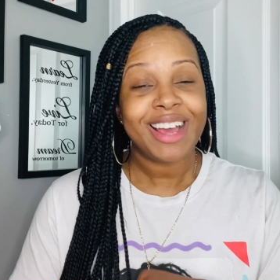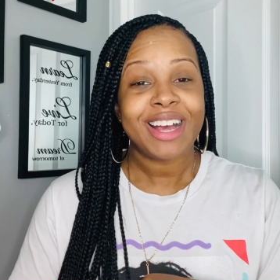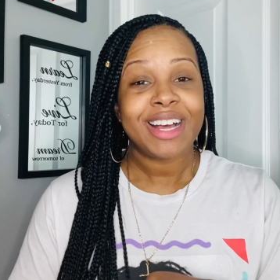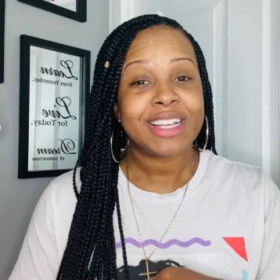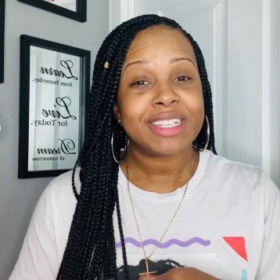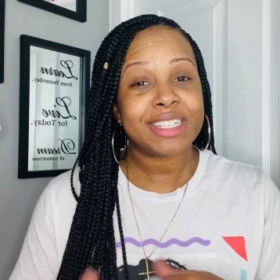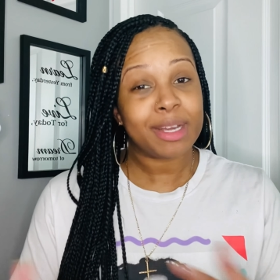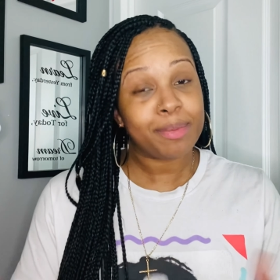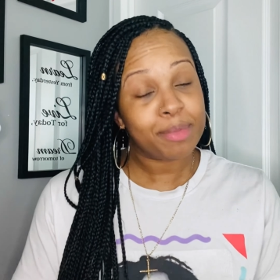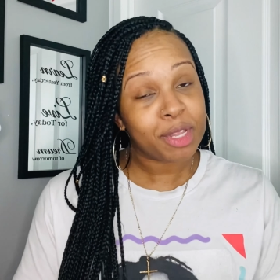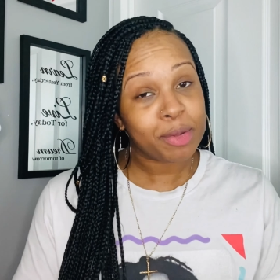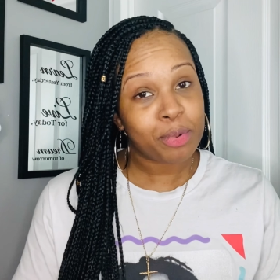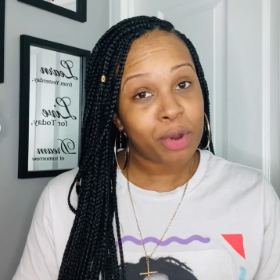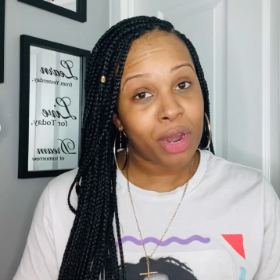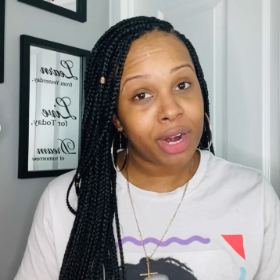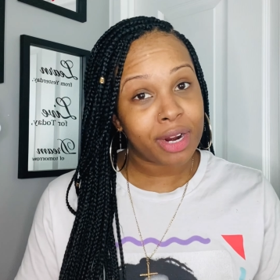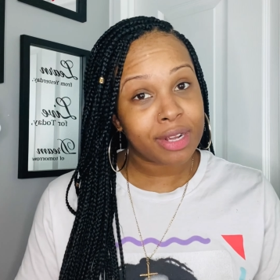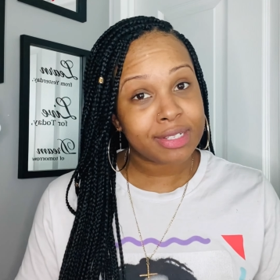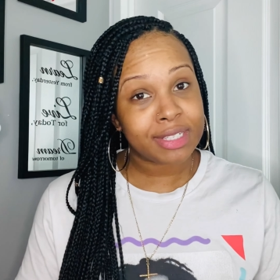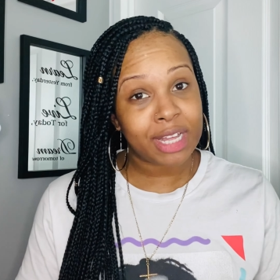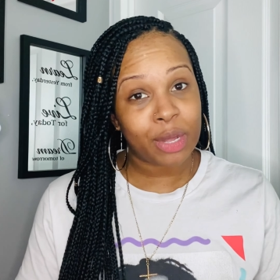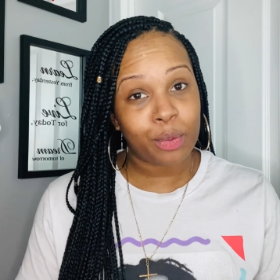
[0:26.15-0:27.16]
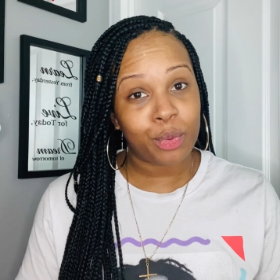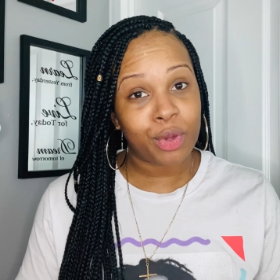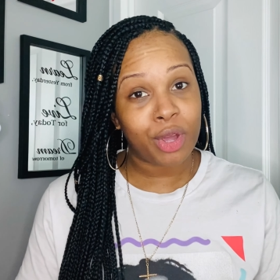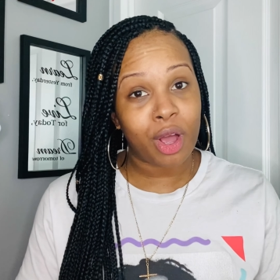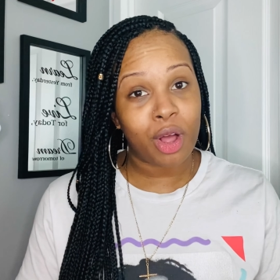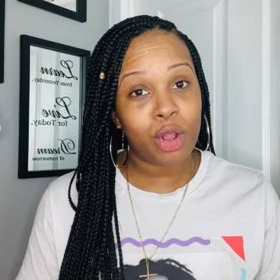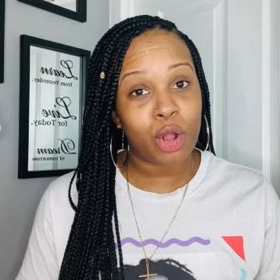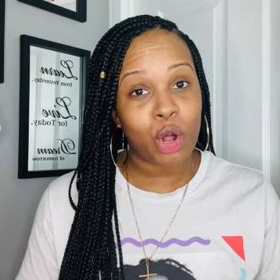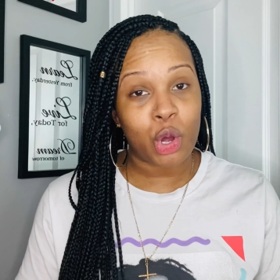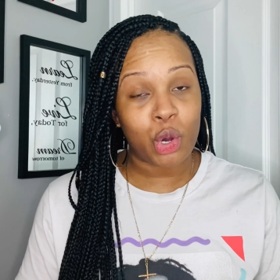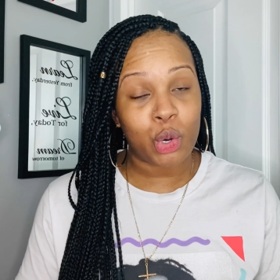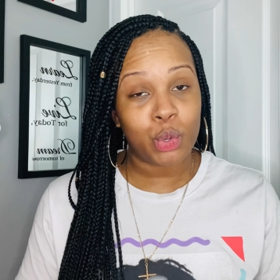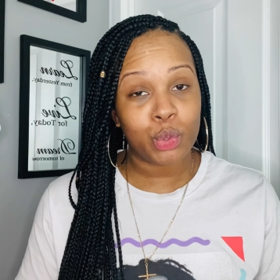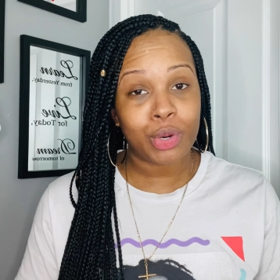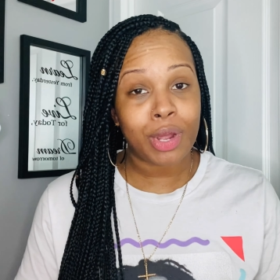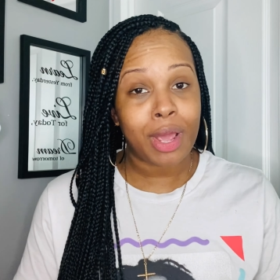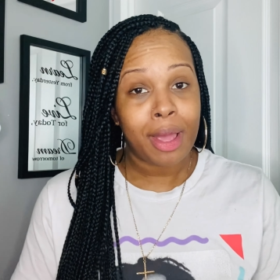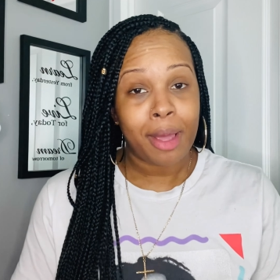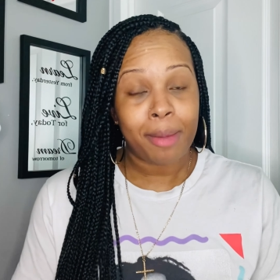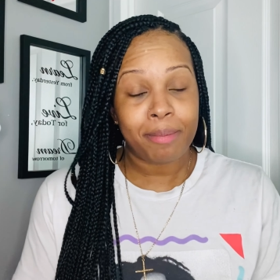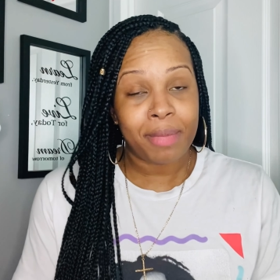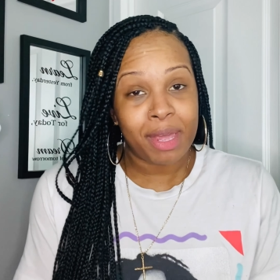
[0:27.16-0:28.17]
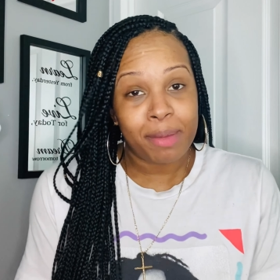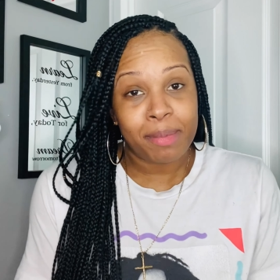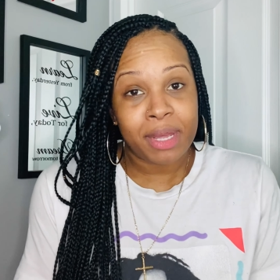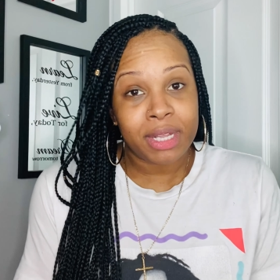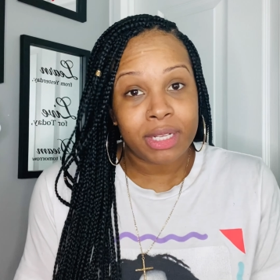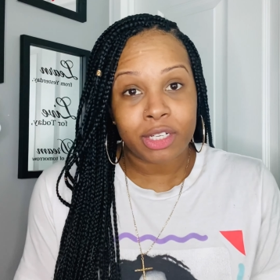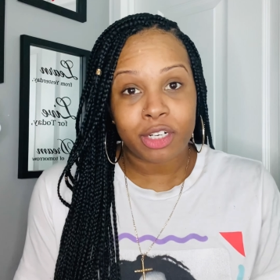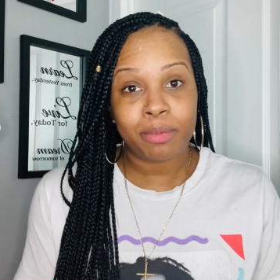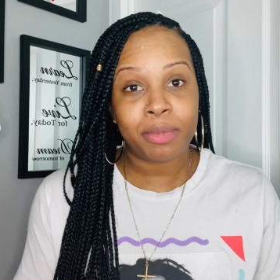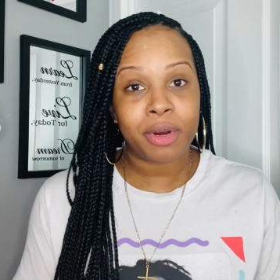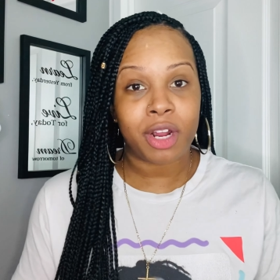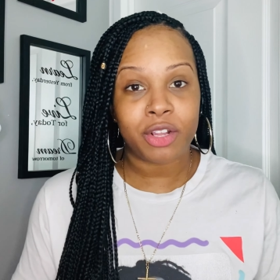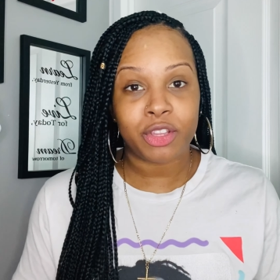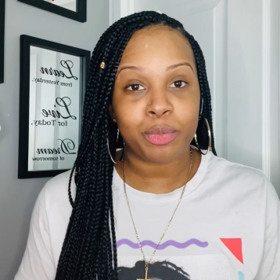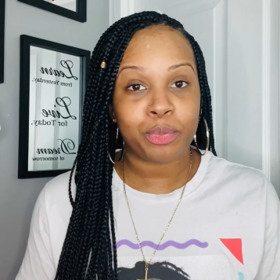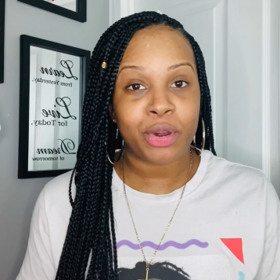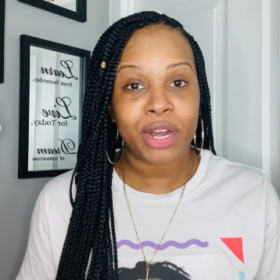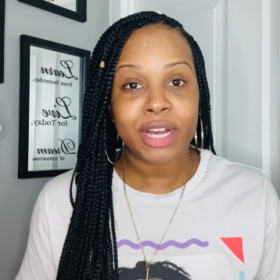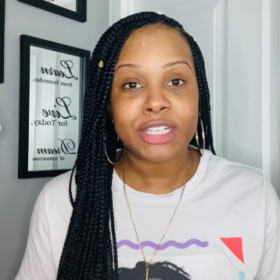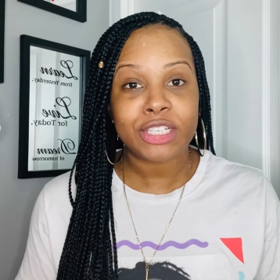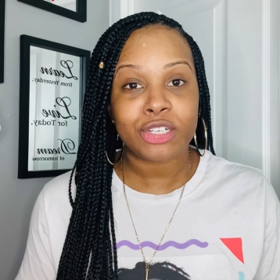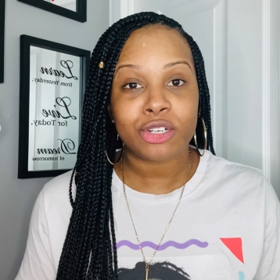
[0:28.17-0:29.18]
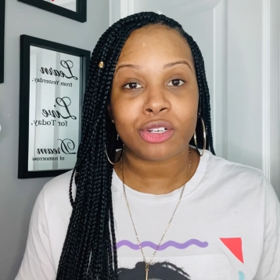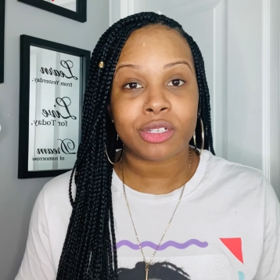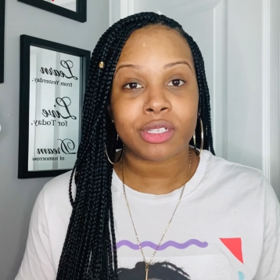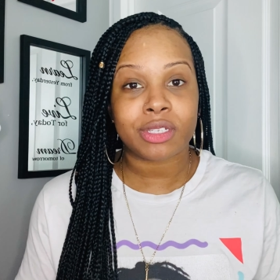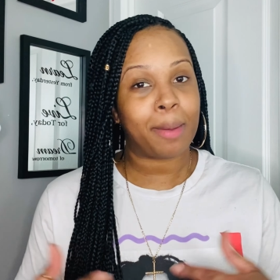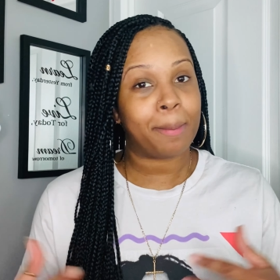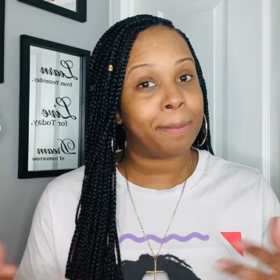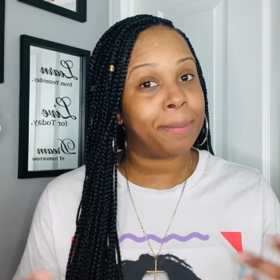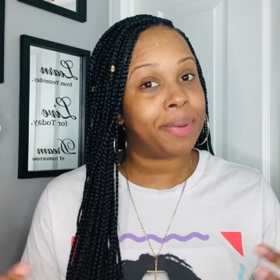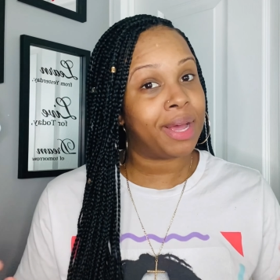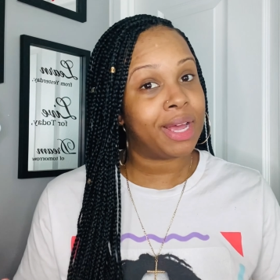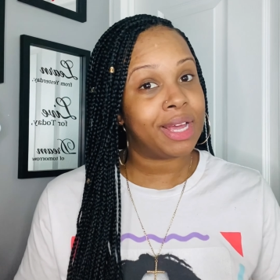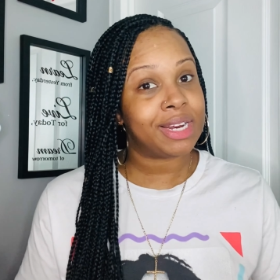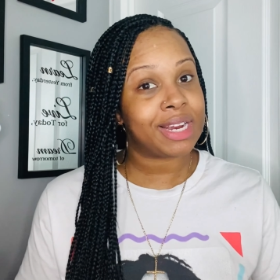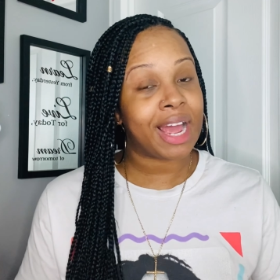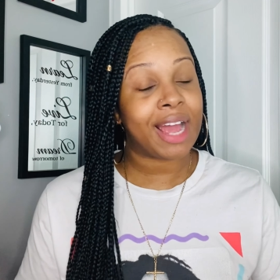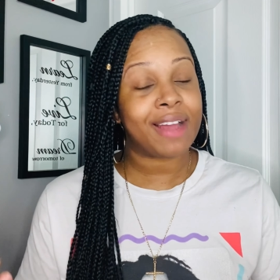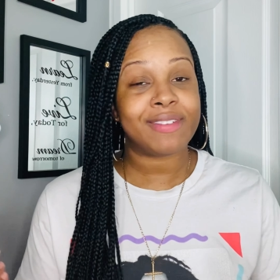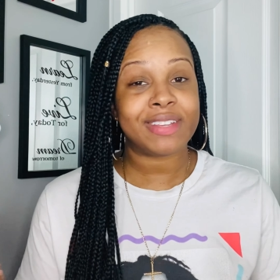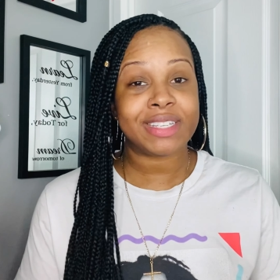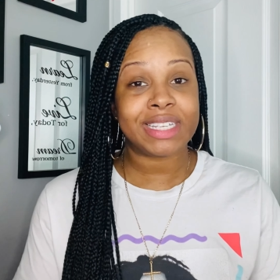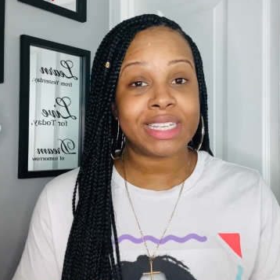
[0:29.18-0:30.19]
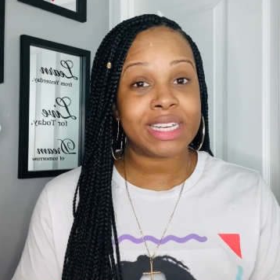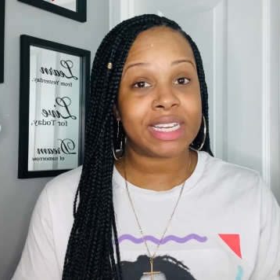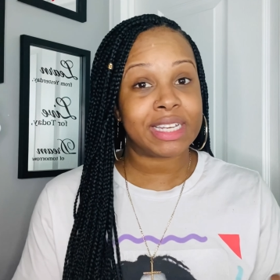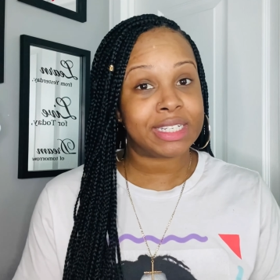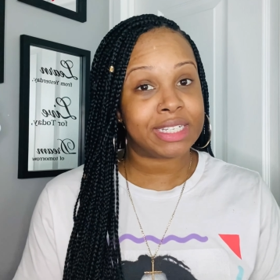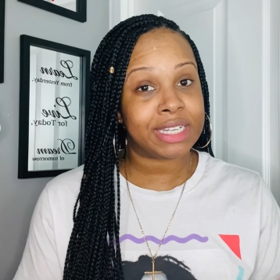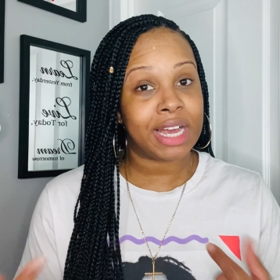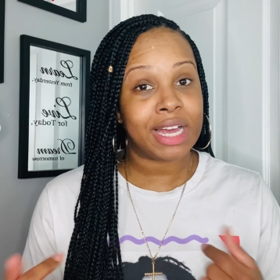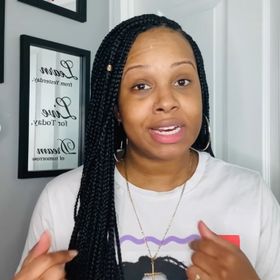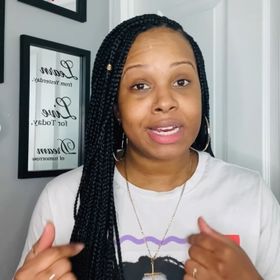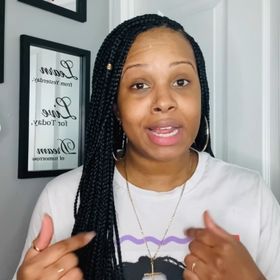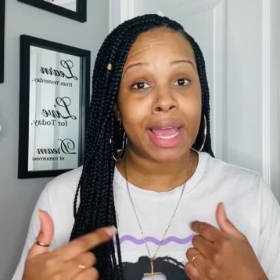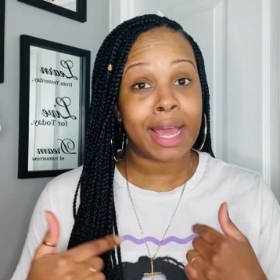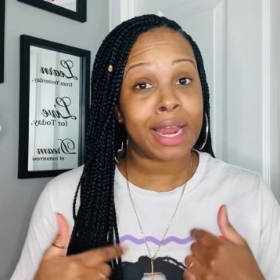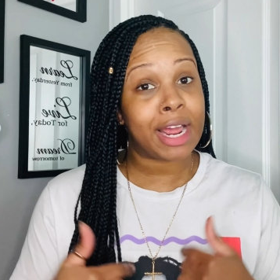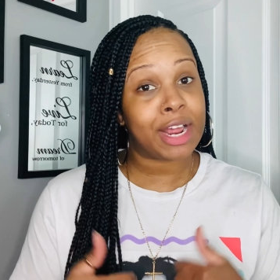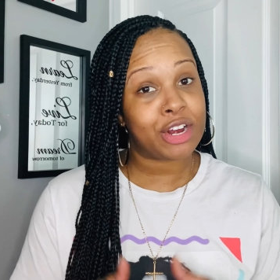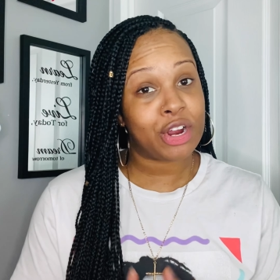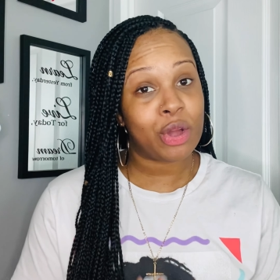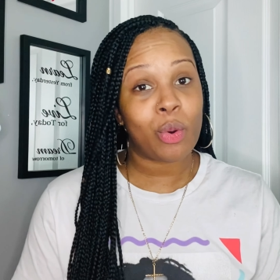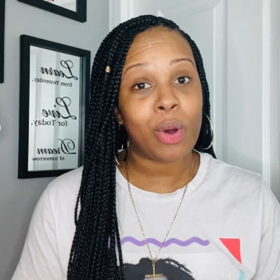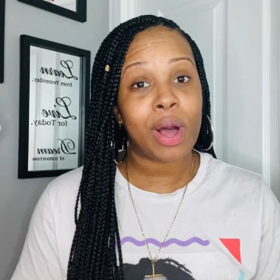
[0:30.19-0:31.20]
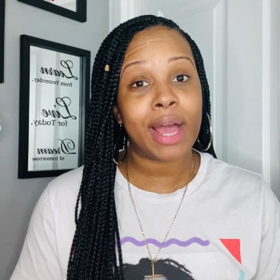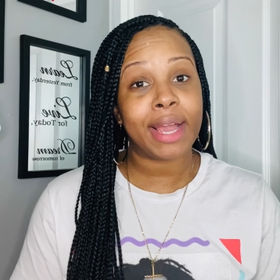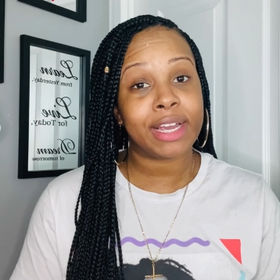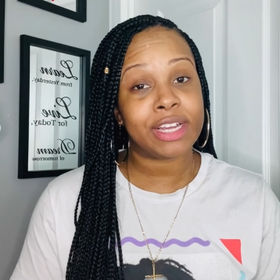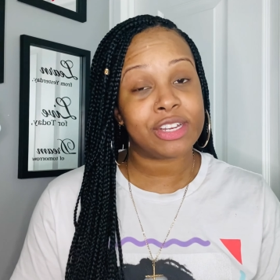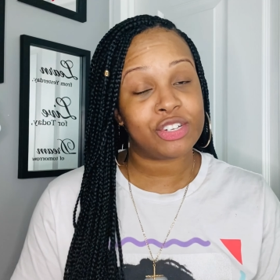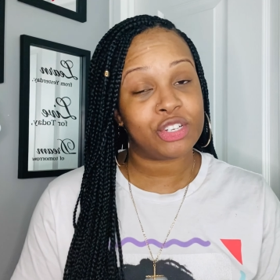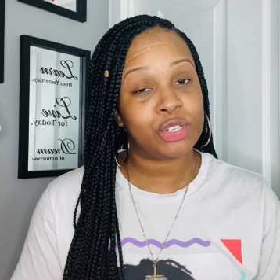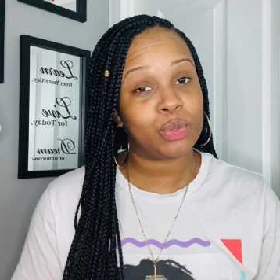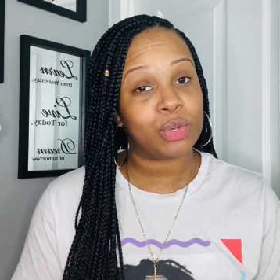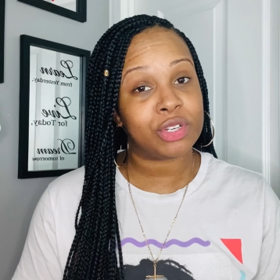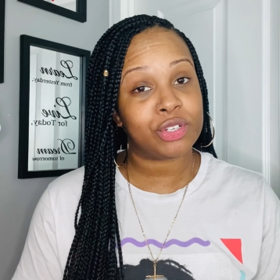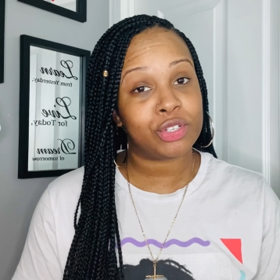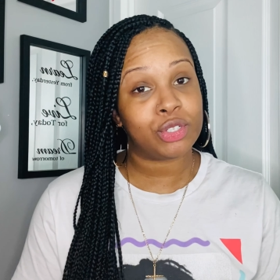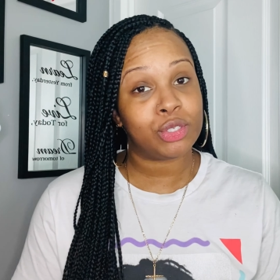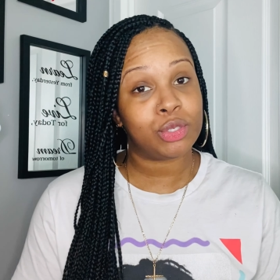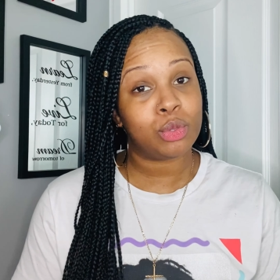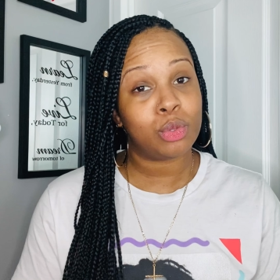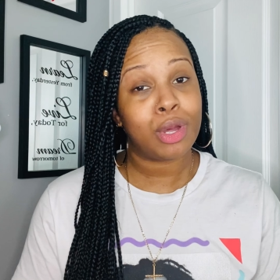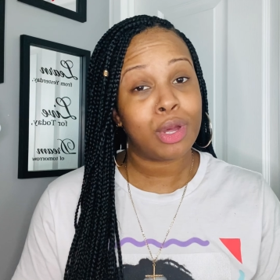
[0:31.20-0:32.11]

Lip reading: Some of the products that we all own may be a little bit on the pricier side, but I've seen it done and I know I can do it too,